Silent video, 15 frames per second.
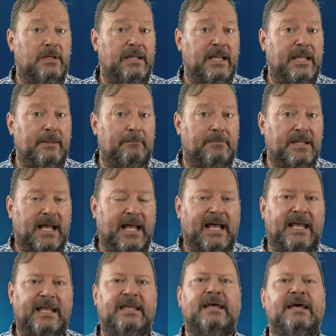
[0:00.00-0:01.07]

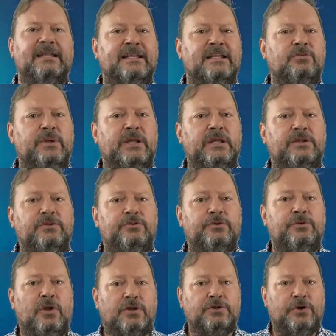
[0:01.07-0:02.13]
imply that we do
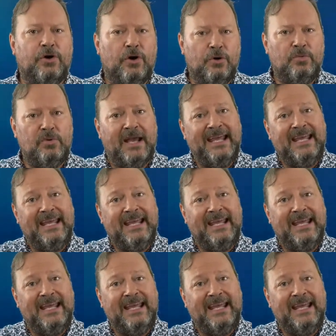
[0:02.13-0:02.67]
not go